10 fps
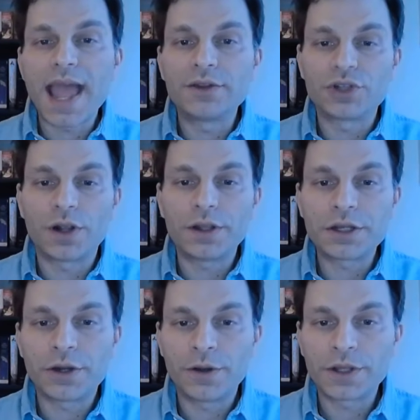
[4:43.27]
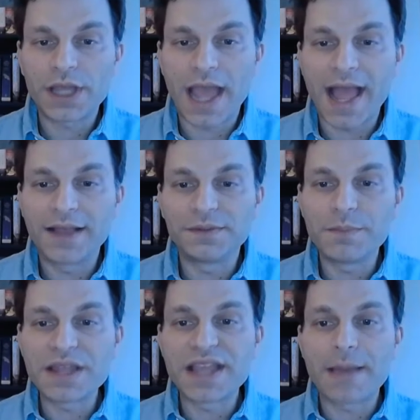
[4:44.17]
And Charlie Kirk has
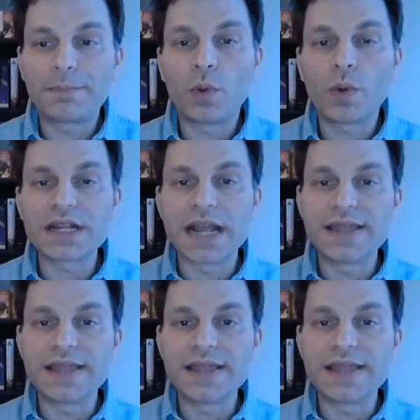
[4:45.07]
made that point,